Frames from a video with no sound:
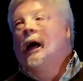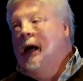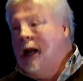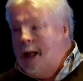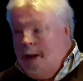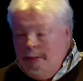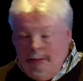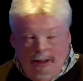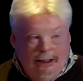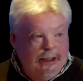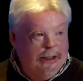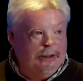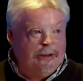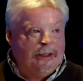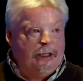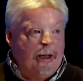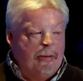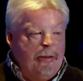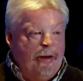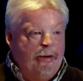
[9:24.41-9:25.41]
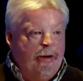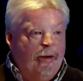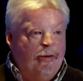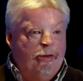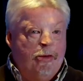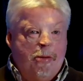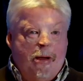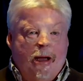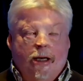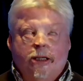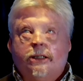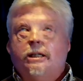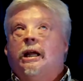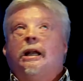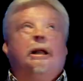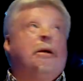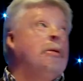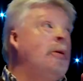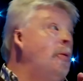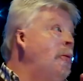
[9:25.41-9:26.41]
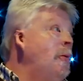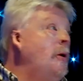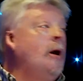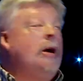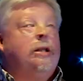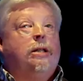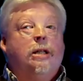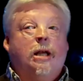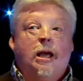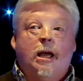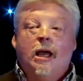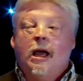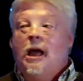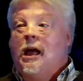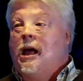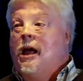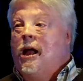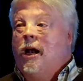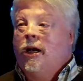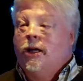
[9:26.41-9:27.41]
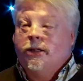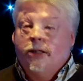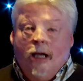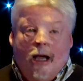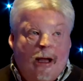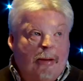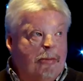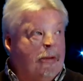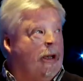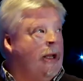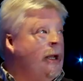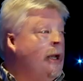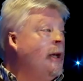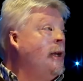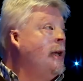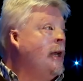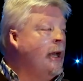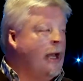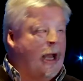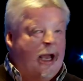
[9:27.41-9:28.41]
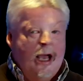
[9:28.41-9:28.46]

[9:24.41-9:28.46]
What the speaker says: And I'm coming around from anaesthetic, I go, what the hell is happening?